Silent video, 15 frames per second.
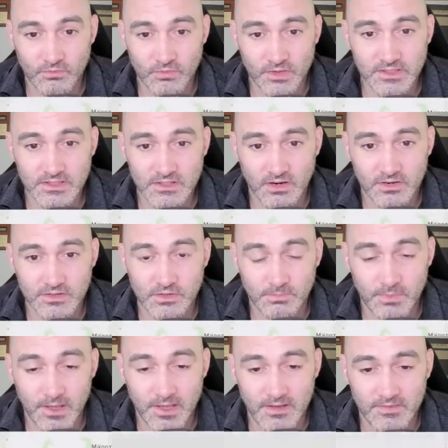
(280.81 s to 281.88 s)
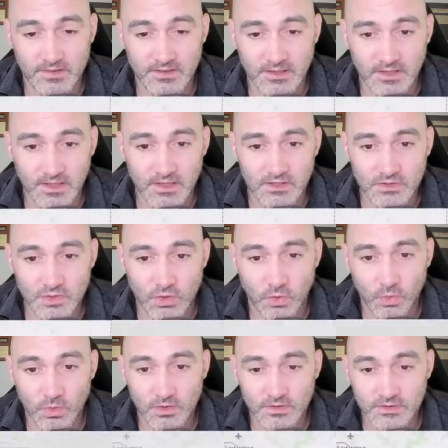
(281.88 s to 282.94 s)
really started to pivot
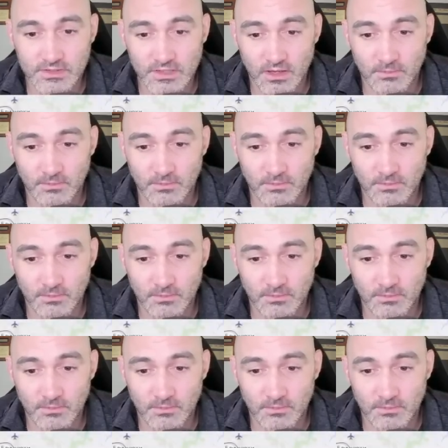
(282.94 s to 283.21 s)
towards